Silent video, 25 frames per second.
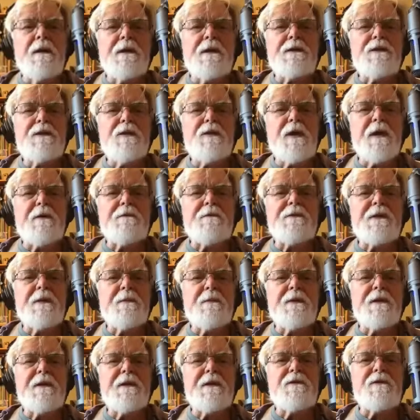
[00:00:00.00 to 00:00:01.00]
have
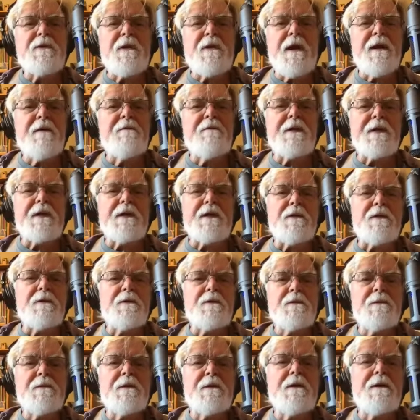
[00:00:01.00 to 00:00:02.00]
something driving you,
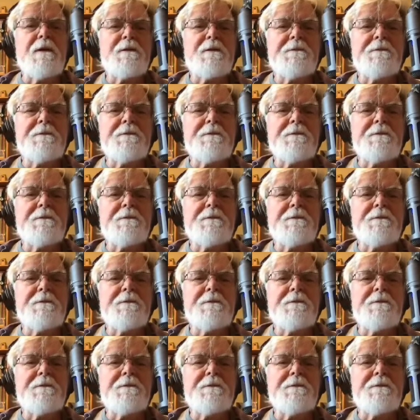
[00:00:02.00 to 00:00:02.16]
right?